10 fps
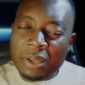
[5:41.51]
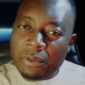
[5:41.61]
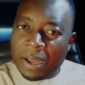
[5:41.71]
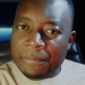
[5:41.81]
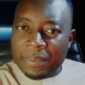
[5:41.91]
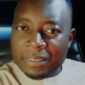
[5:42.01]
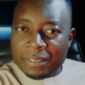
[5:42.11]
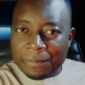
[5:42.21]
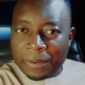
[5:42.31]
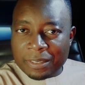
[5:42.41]
you have
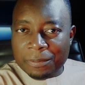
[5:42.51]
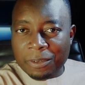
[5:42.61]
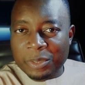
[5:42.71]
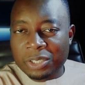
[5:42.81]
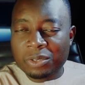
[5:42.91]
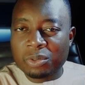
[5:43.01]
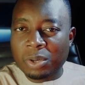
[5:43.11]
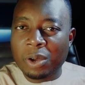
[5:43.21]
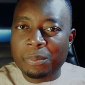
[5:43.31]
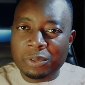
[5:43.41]
different information to
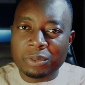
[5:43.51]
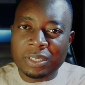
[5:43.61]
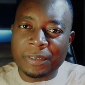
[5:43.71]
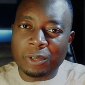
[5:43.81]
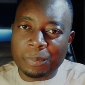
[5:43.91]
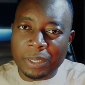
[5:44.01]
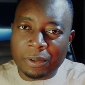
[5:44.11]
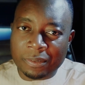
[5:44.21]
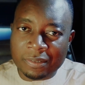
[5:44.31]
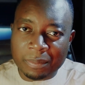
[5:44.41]
help you develop a
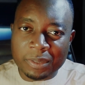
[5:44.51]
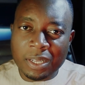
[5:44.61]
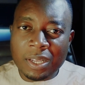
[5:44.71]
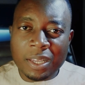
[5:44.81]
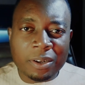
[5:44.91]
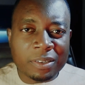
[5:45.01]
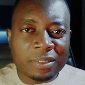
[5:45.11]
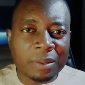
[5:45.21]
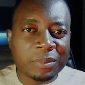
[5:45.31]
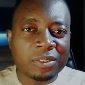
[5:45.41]
concept. The
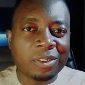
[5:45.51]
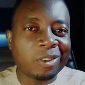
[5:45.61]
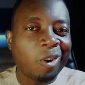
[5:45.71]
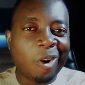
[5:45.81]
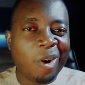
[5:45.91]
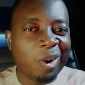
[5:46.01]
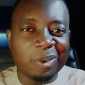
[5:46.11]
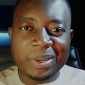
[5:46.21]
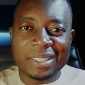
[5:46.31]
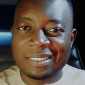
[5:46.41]
concept is not
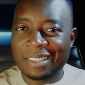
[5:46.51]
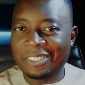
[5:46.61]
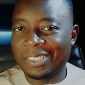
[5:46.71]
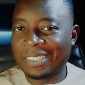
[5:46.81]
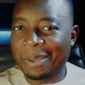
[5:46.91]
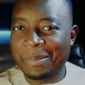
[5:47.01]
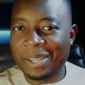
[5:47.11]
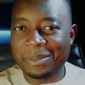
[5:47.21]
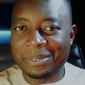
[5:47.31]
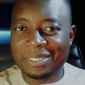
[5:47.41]
always just
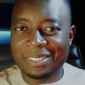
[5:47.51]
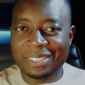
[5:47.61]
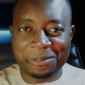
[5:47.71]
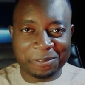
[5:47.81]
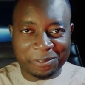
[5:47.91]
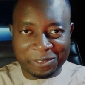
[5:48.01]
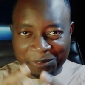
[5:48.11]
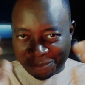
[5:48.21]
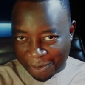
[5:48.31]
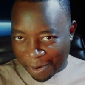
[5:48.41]
about the
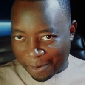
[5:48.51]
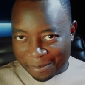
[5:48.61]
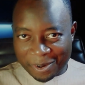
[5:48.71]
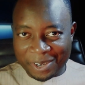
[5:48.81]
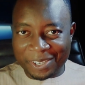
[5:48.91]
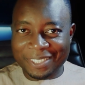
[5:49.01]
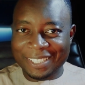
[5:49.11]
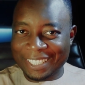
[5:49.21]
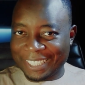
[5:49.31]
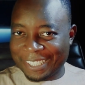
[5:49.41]
form or the
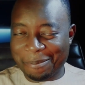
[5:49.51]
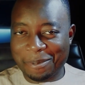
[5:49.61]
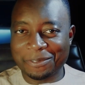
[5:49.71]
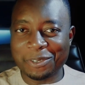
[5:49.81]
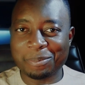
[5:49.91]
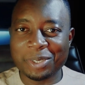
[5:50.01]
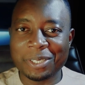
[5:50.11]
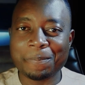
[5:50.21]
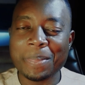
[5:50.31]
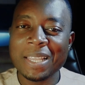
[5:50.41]
shape of the
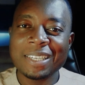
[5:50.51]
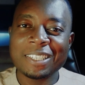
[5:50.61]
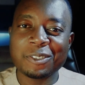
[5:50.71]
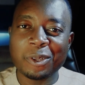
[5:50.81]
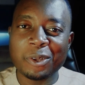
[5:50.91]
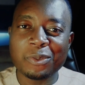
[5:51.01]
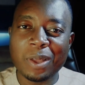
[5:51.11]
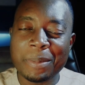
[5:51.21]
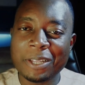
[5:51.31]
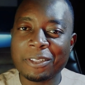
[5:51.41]
building. It's also
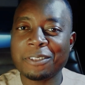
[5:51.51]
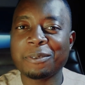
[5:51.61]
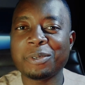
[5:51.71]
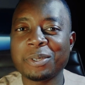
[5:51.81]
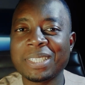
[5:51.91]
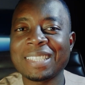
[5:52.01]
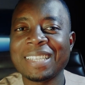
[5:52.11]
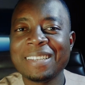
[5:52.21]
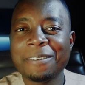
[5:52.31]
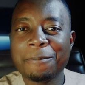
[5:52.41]
about how the building
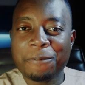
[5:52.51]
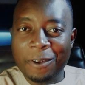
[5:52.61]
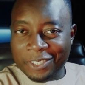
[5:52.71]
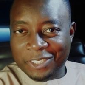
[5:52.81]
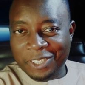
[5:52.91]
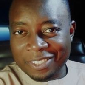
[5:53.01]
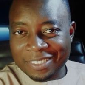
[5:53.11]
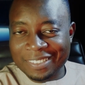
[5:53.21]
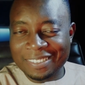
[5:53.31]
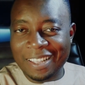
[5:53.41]

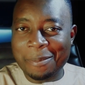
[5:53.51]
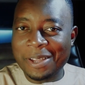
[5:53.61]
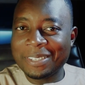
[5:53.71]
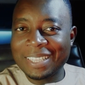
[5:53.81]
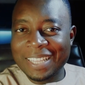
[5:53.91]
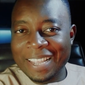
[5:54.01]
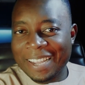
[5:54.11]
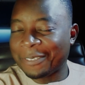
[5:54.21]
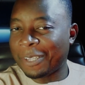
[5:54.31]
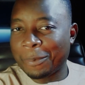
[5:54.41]
functions, about the
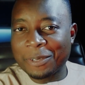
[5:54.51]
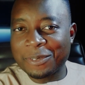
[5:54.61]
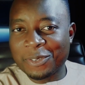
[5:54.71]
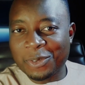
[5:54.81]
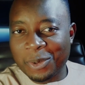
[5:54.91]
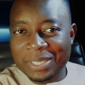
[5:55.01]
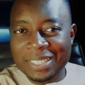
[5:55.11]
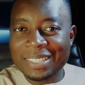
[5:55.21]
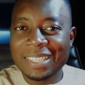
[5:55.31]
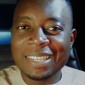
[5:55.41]
layout, about the
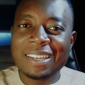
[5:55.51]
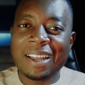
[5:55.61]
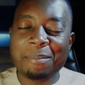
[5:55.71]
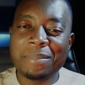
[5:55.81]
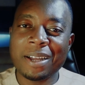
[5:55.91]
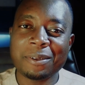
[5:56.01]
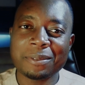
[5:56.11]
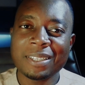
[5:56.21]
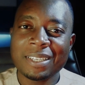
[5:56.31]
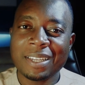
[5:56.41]
zoning,
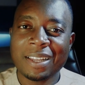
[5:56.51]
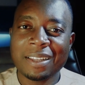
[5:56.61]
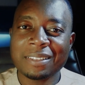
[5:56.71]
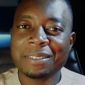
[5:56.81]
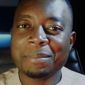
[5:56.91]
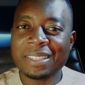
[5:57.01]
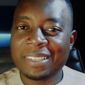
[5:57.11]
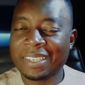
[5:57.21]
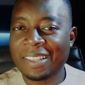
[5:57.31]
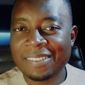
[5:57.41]
about the
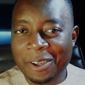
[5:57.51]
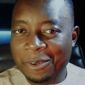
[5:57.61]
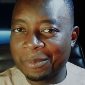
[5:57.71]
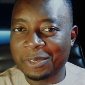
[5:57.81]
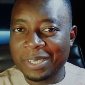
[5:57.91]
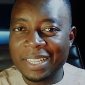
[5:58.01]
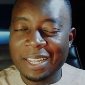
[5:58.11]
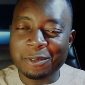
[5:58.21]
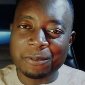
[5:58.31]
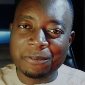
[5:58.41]
materials that come together
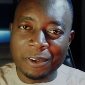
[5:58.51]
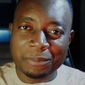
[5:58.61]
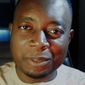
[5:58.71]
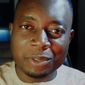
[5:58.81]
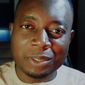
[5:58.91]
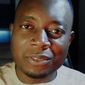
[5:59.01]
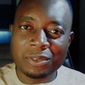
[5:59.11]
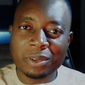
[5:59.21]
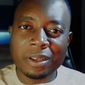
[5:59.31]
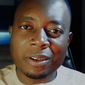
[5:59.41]
to form the building.
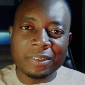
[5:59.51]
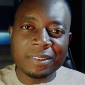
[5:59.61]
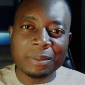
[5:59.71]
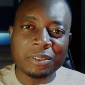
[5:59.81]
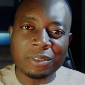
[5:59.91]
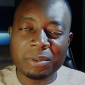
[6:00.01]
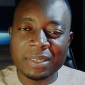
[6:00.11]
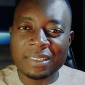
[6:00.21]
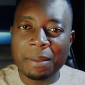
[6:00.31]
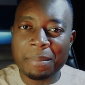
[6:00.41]
So the concept is
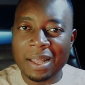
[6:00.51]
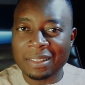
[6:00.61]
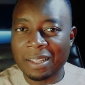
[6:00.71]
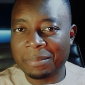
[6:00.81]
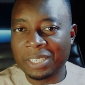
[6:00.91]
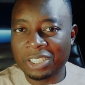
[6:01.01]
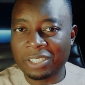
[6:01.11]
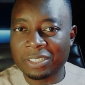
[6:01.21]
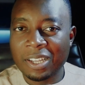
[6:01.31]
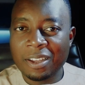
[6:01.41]
always
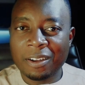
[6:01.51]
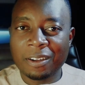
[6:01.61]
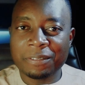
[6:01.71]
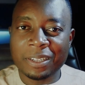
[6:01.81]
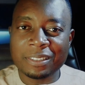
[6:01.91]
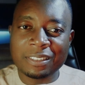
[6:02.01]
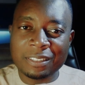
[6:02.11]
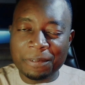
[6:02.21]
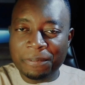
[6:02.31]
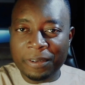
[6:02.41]
amalgamation of
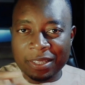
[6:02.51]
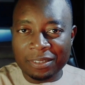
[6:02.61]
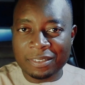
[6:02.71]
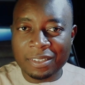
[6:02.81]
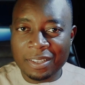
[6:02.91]
different